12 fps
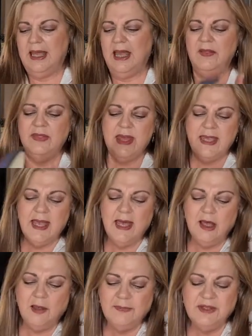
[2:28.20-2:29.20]
and they
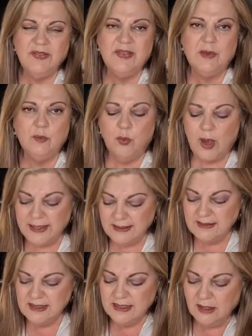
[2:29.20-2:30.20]
are, I mean, they're
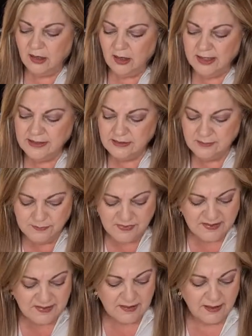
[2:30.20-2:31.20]
weighty
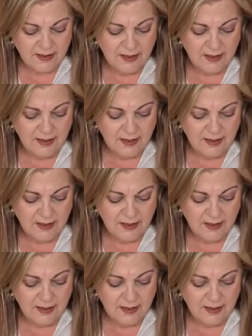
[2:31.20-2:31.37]
items.